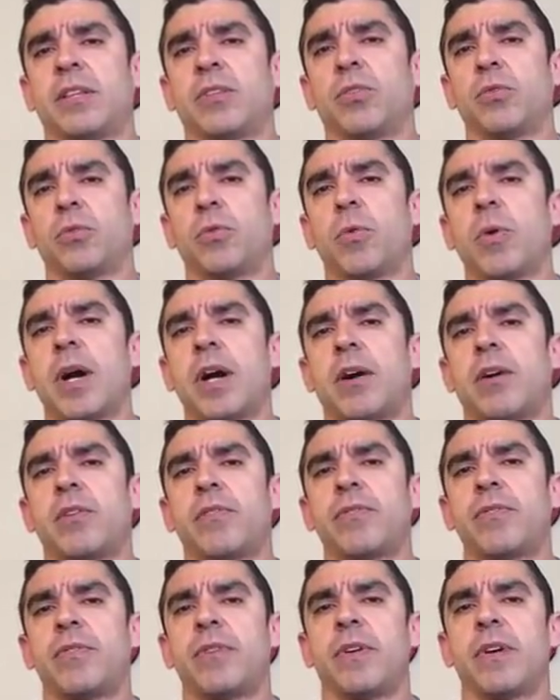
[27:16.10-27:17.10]
to
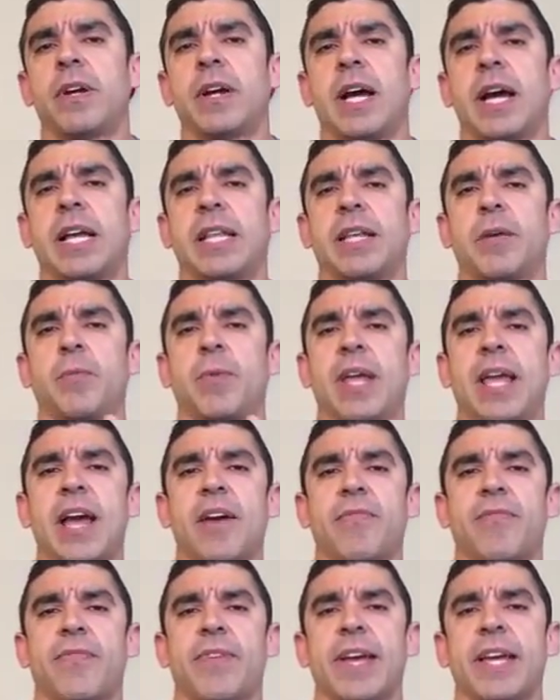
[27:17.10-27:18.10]
12, and then we
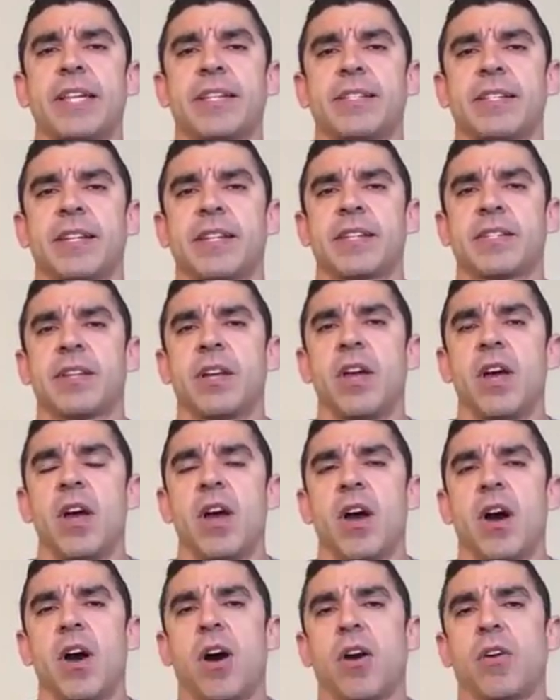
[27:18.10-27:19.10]
have phases
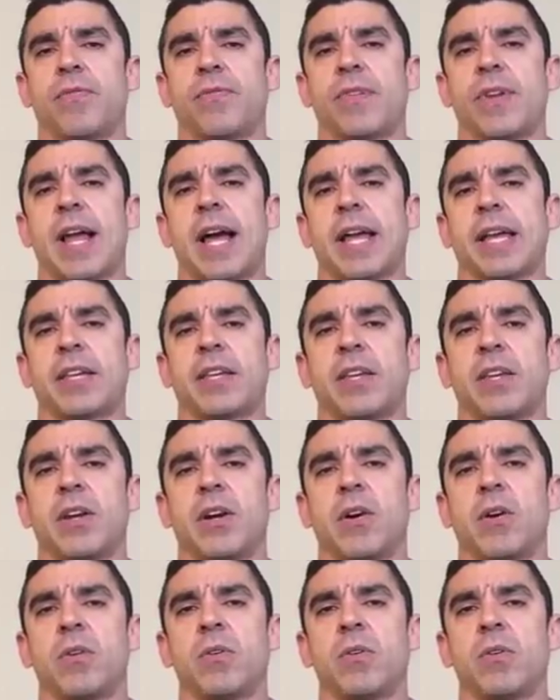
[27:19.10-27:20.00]
of like, 5